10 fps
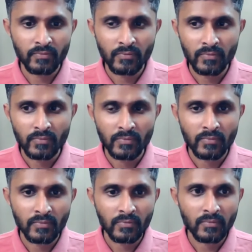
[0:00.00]

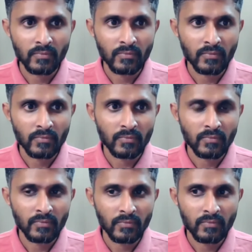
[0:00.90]

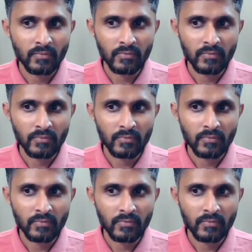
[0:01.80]
Nobody speaks.